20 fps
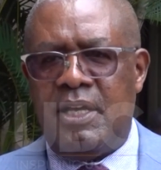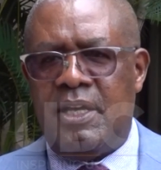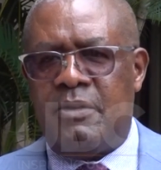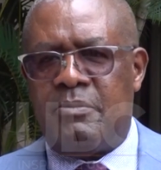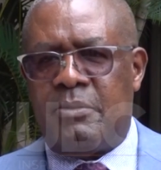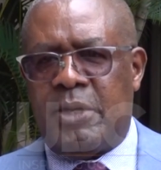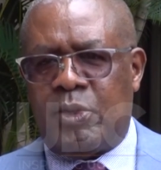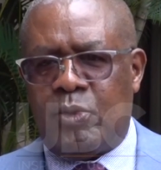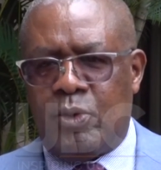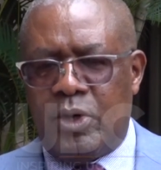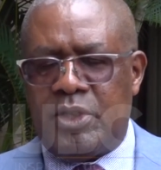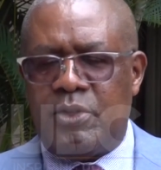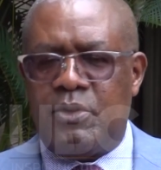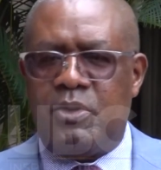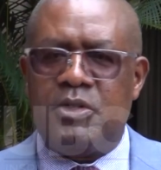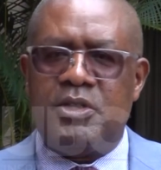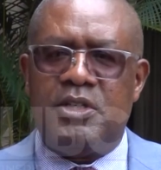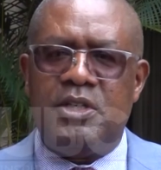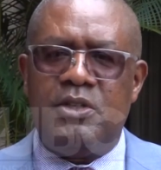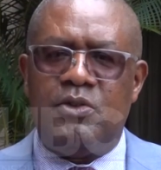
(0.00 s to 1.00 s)
but what
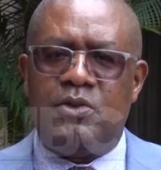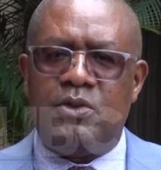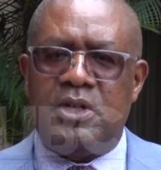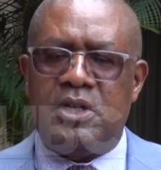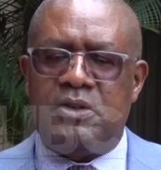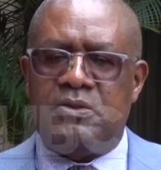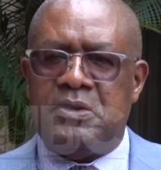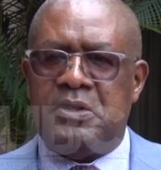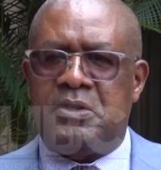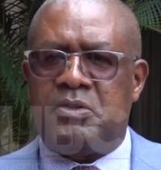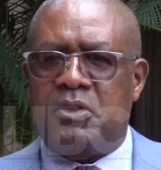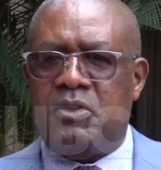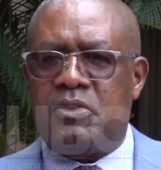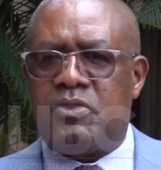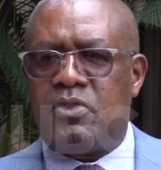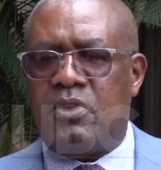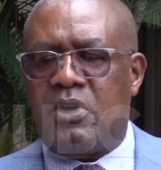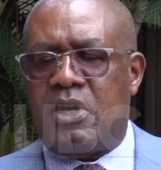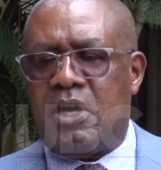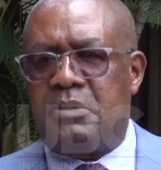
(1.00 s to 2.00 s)
goes into Lake Victoria
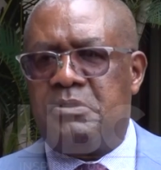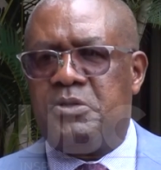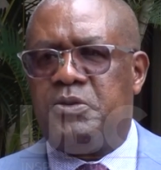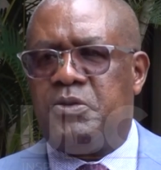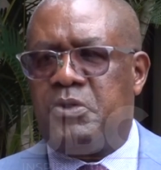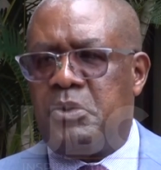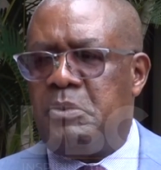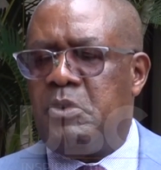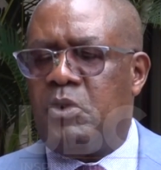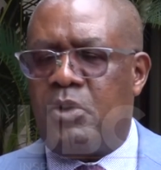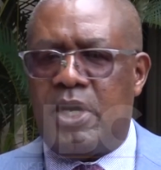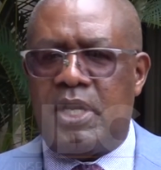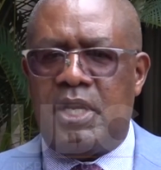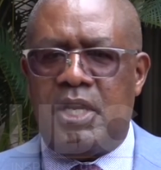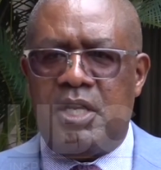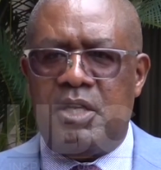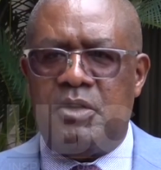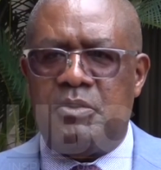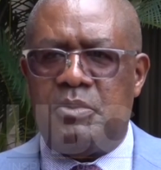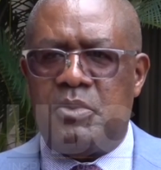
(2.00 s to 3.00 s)
also comes from
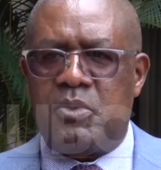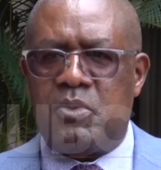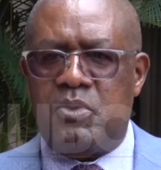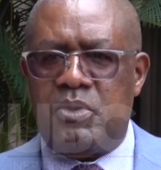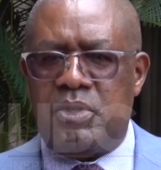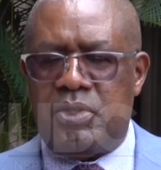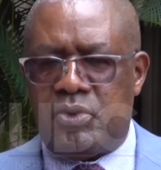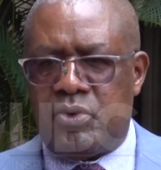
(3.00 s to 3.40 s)
Rwanda and Burundi.